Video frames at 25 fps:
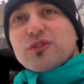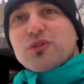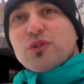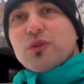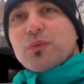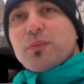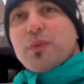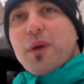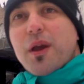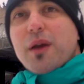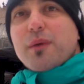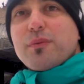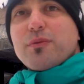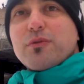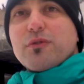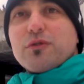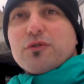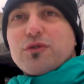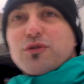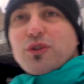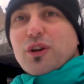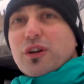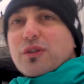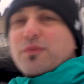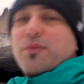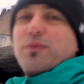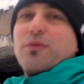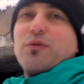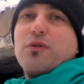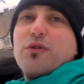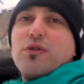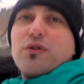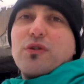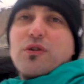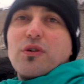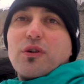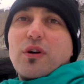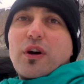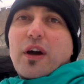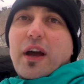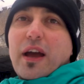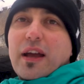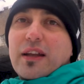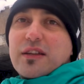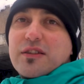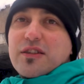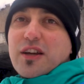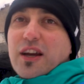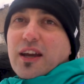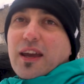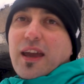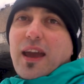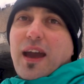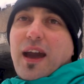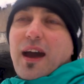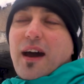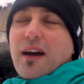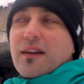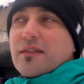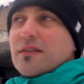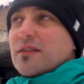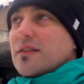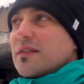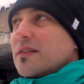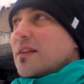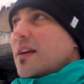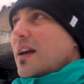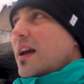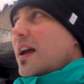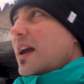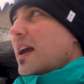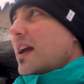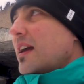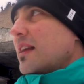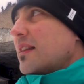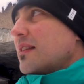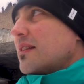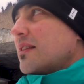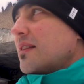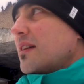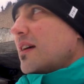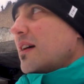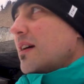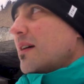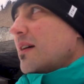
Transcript: for people to explore and check out, and